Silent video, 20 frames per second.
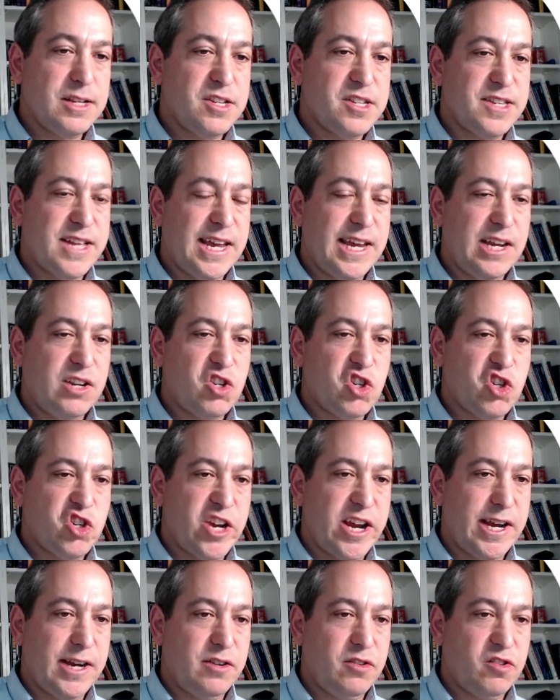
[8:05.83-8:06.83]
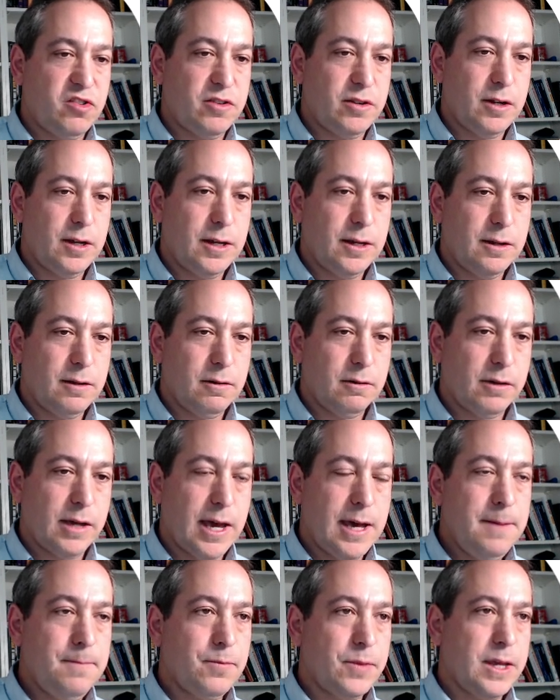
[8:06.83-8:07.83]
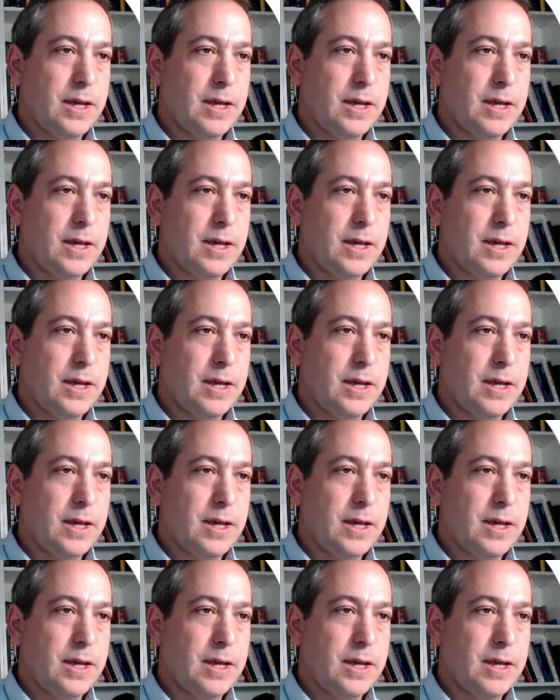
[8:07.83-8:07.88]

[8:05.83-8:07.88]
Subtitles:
stage changed. Okay.